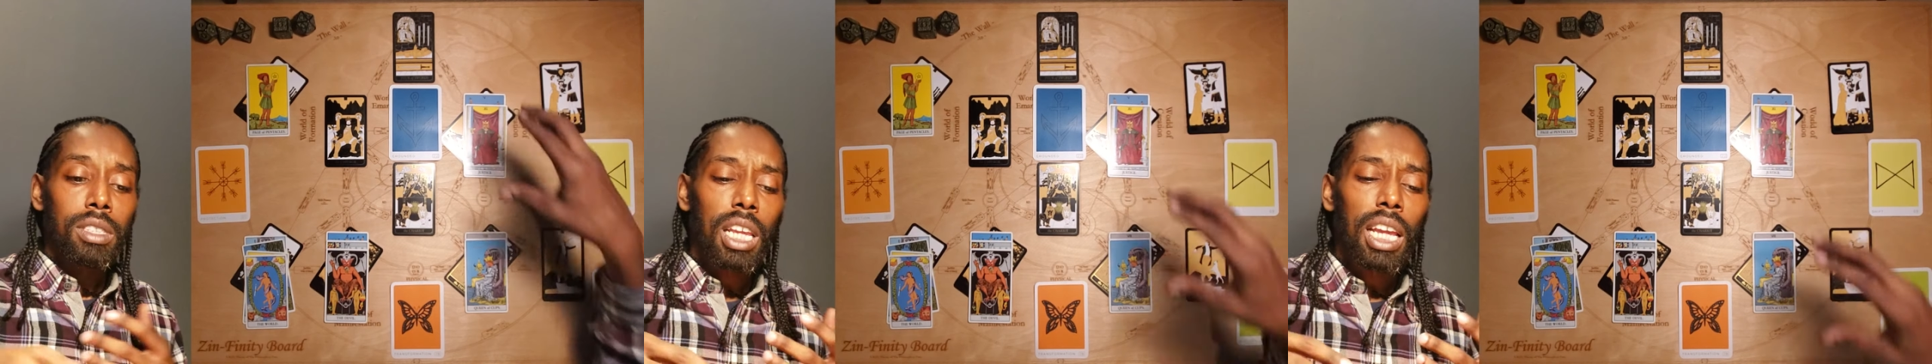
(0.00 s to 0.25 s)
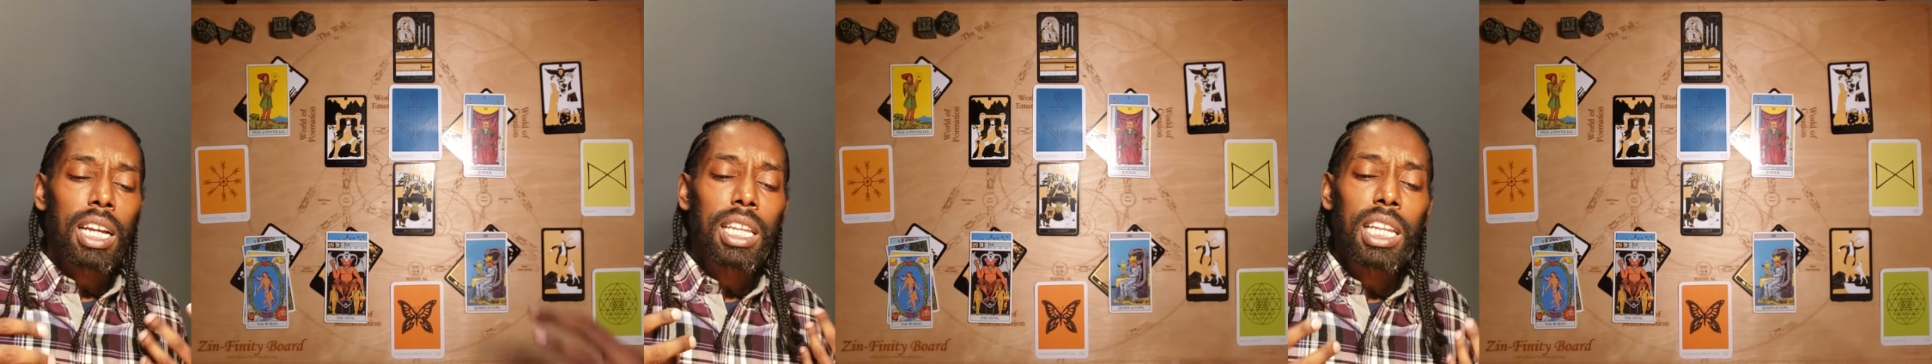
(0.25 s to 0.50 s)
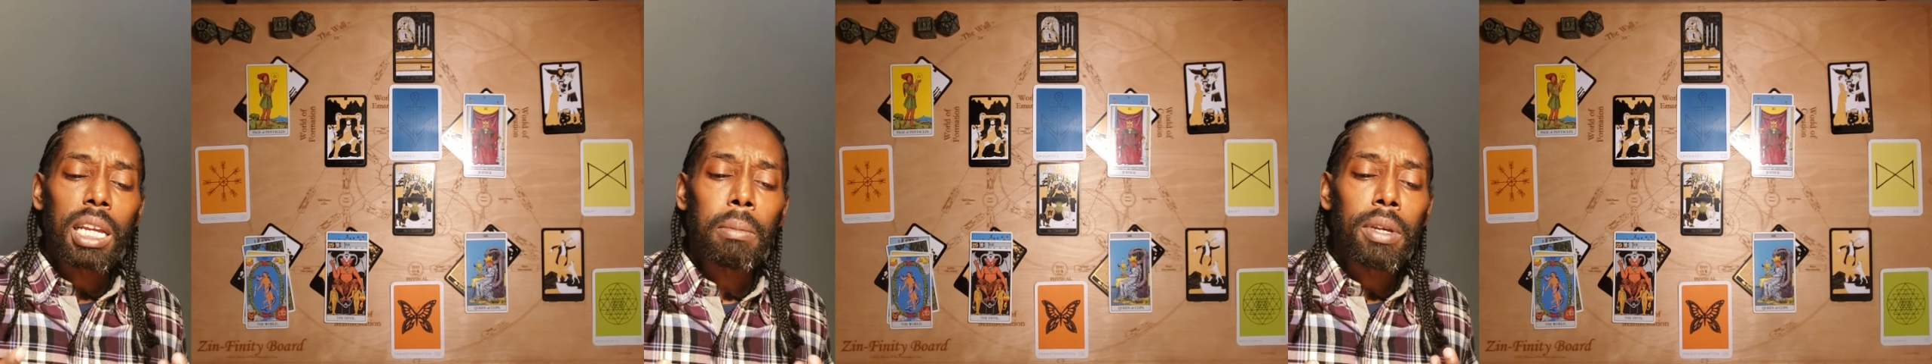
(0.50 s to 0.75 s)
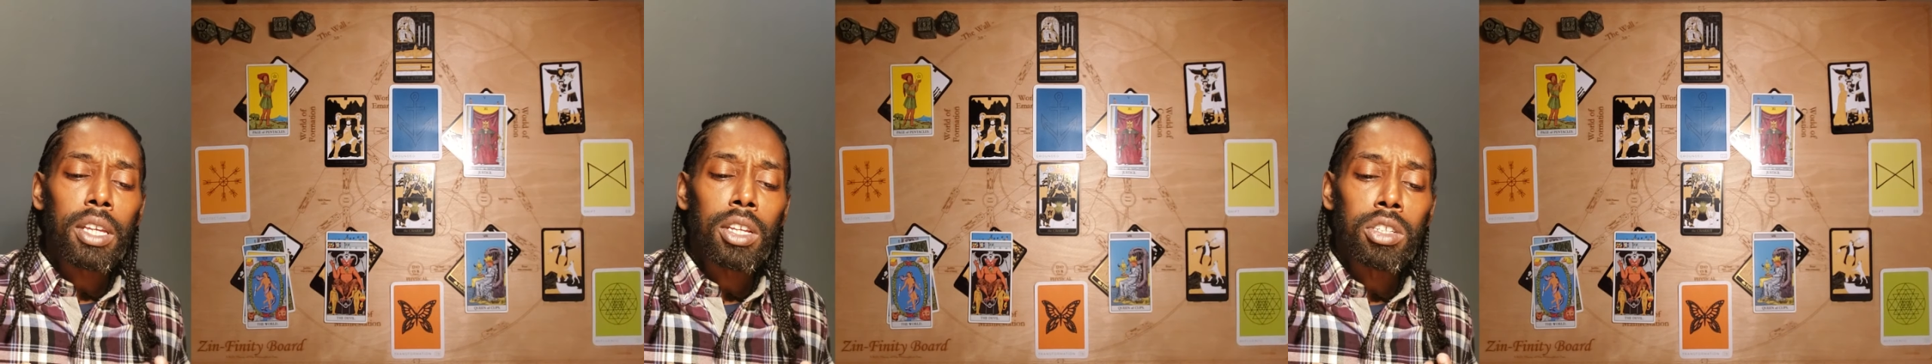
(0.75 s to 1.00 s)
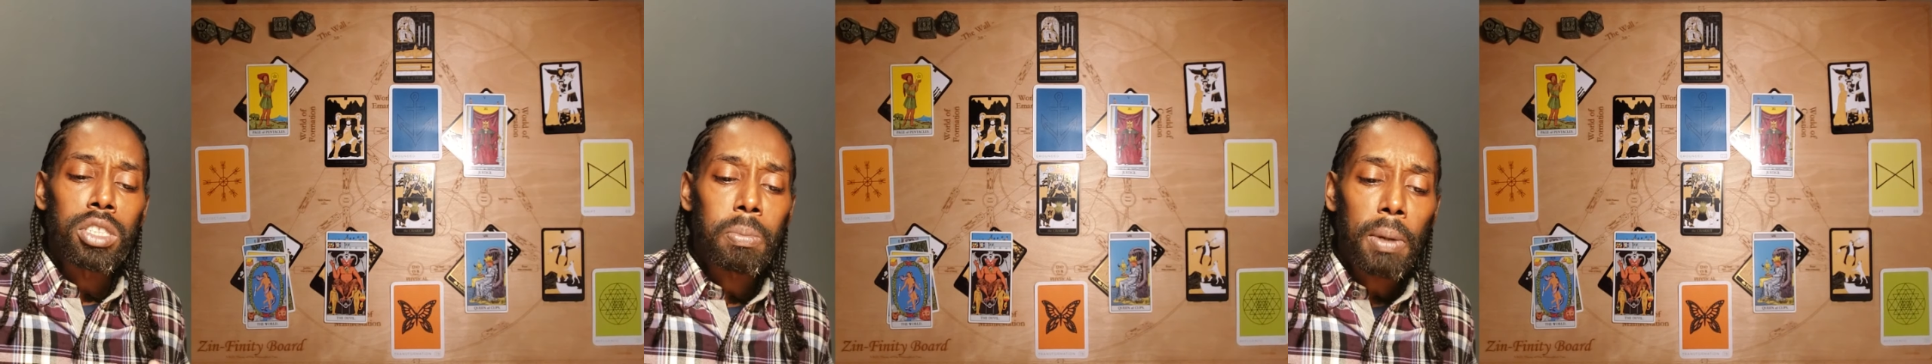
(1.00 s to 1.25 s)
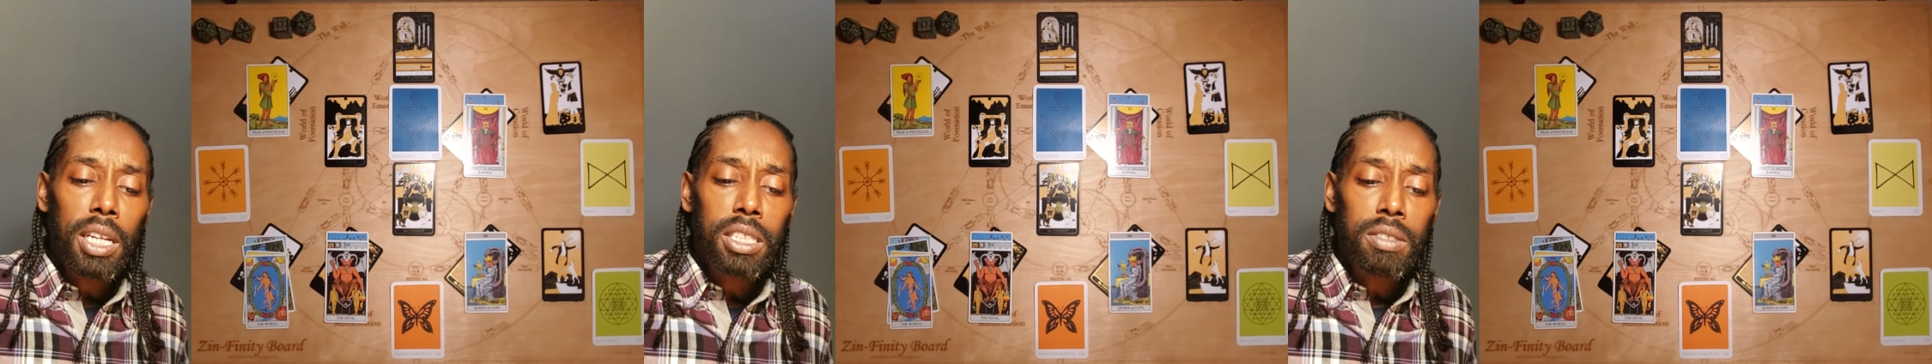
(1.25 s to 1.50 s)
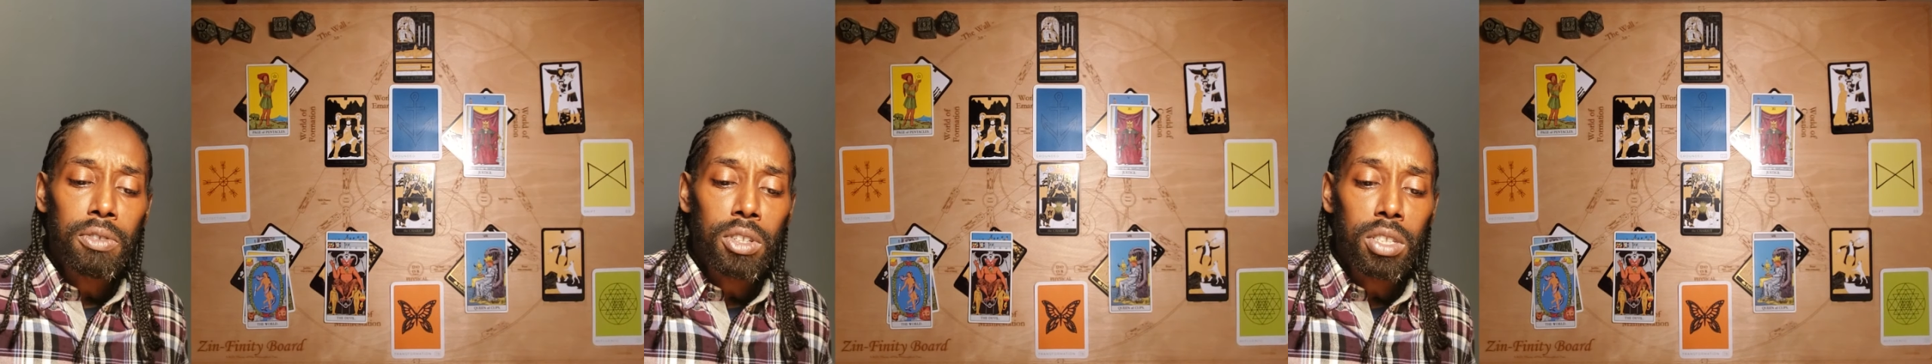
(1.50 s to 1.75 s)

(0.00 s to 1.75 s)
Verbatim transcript: and claiming your space for